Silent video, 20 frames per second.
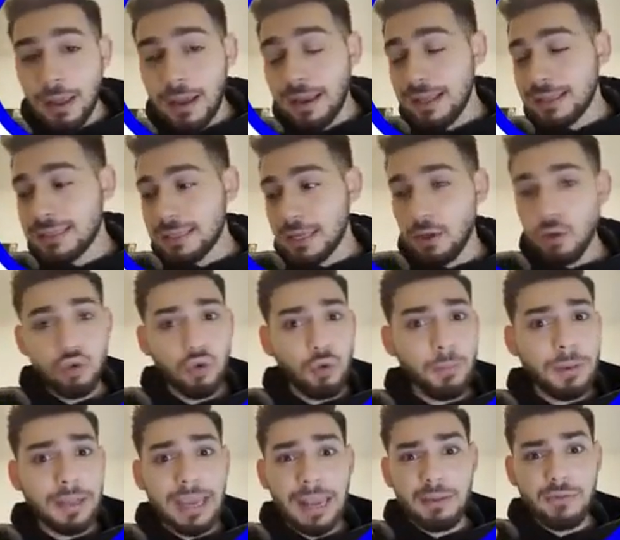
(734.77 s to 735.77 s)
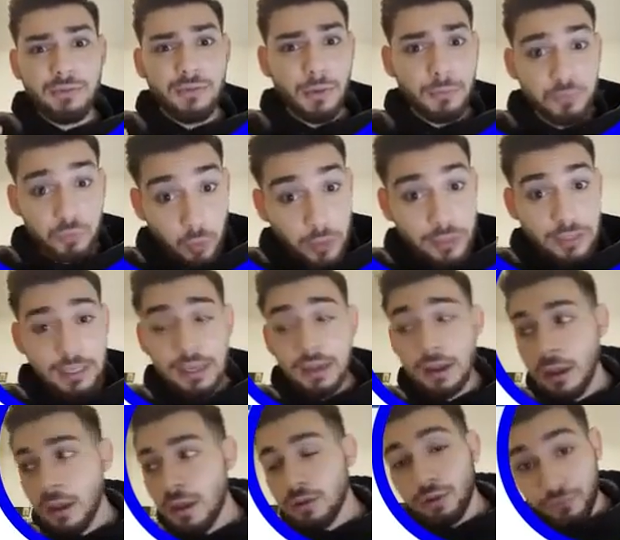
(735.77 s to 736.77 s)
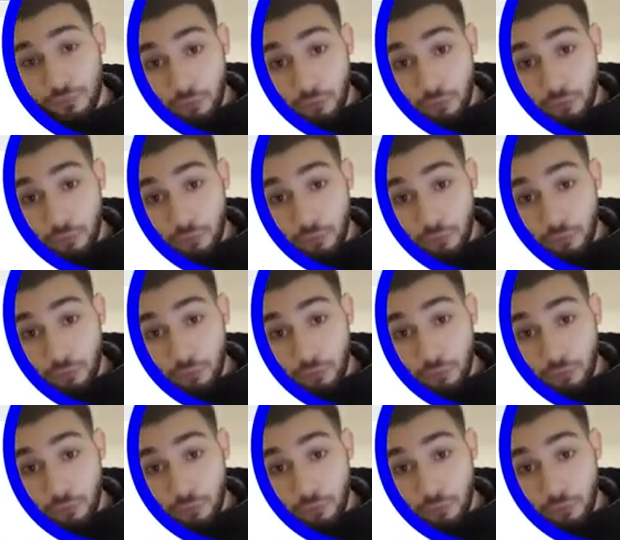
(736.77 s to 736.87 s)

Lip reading: let's say you duplicate from $20 to